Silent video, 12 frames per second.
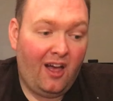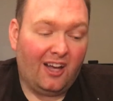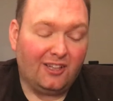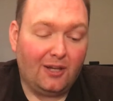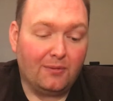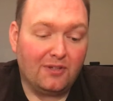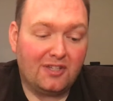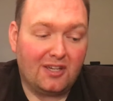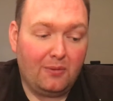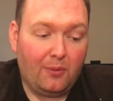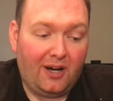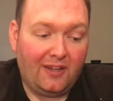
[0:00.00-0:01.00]
I don't
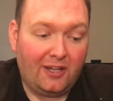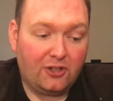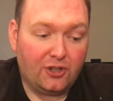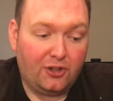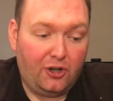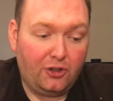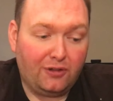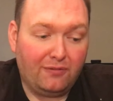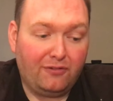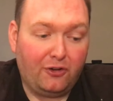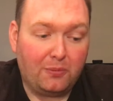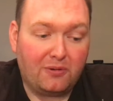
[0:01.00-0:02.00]
see why they're charging
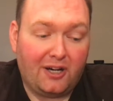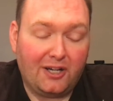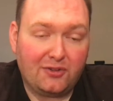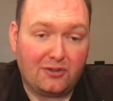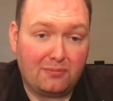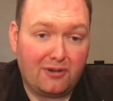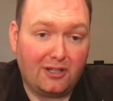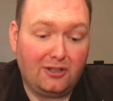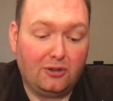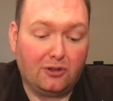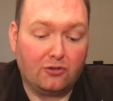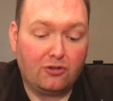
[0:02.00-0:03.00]
full price for a brand
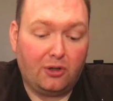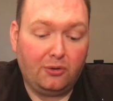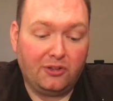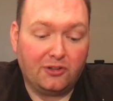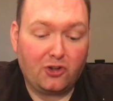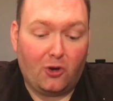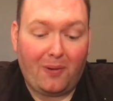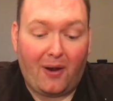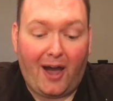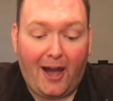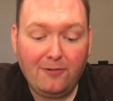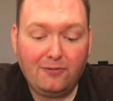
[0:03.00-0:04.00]
new controller that's come
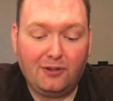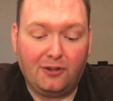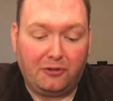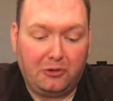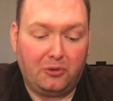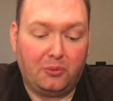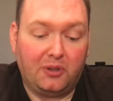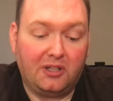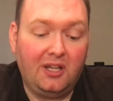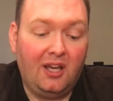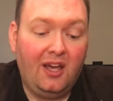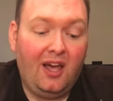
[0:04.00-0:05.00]
out after the Lunar
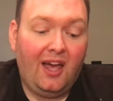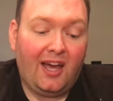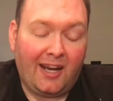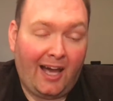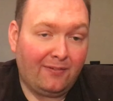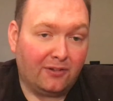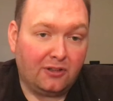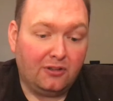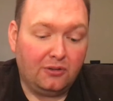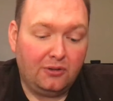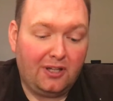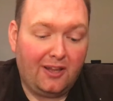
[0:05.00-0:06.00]
White and haven't
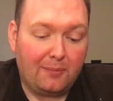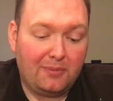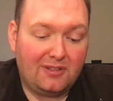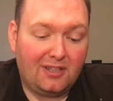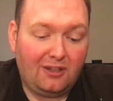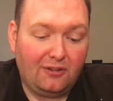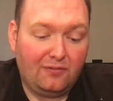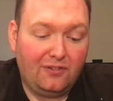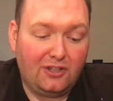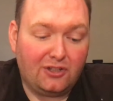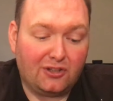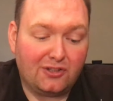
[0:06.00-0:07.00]
included that particular
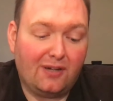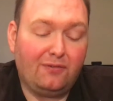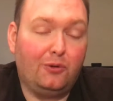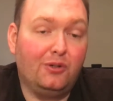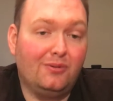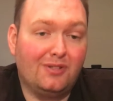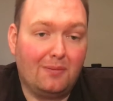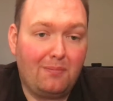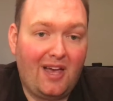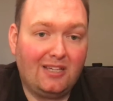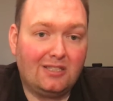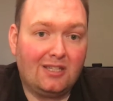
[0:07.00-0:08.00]
feature, because I thought it was the
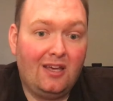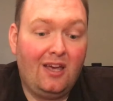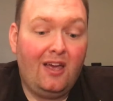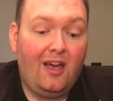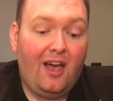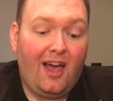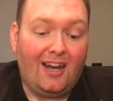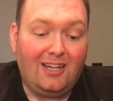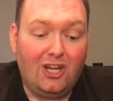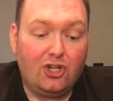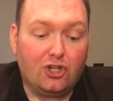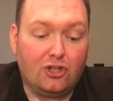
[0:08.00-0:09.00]
best
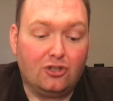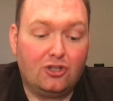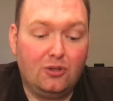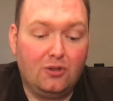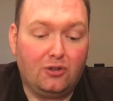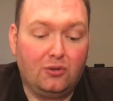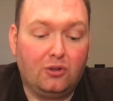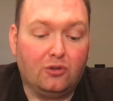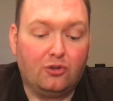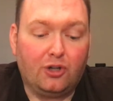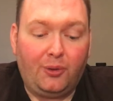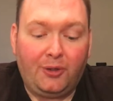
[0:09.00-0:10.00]
addition to the new
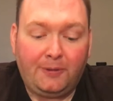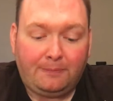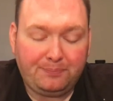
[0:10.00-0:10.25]
controller.